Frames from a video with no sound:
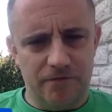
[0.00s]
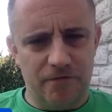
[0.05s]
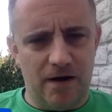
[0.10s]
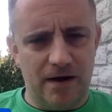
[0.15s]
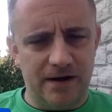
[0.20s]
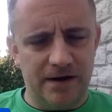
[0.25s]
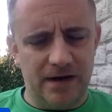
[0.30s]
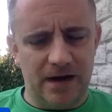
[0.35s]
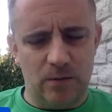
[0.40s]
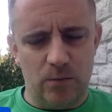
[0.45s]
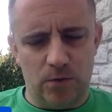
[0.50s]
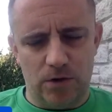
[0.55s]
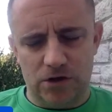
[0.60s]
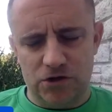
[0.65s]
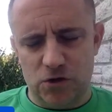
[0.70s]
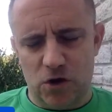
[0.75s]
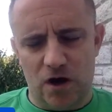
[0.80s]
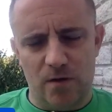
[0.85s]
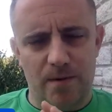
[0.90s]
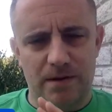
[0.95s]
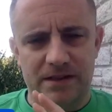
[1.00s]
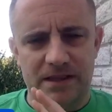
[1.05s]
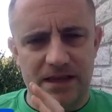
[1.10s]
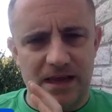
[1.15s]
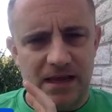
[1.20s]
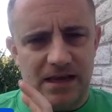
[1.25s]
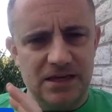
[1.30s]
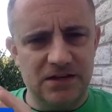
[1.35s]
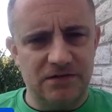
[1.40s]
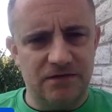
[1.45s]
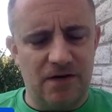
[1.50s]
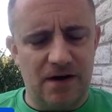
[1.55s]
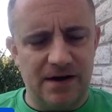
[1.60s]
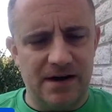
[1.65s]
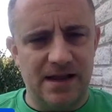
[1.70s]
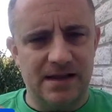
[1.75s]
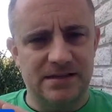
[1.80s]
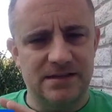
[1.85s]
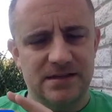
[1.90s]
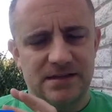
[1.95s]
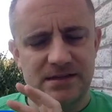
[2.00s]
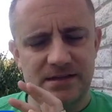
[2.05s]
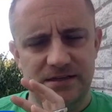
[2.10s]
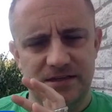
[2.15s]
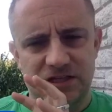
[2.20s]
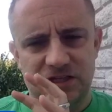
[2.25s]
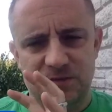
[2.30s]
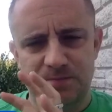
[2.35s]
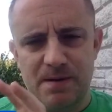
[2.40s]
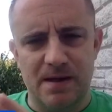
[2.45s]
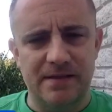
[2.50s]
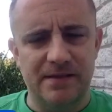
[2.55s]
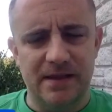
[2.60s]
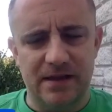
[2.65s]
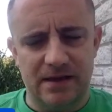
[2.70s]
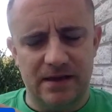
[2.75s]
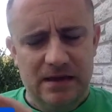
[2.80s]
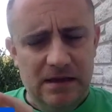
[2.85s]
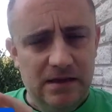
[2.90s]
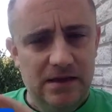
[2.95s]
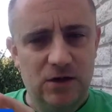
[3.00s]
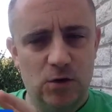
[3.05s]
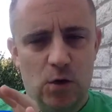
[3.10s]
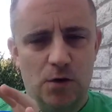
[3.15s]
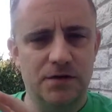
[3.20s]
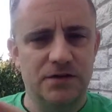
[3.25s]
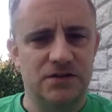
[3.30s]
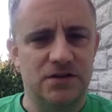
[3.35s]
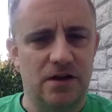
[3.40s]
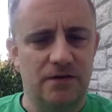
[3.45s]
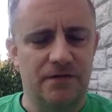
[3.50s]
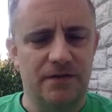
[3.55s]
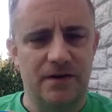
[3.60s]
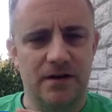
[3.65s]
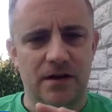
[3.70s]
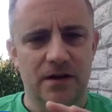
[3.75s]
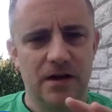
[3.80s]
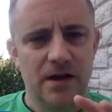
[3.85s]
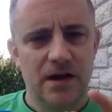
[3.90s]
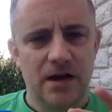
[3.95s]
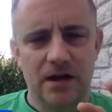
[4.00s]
Friday night. We're going to talk about the Yankees' finances and spending and all the stuff, and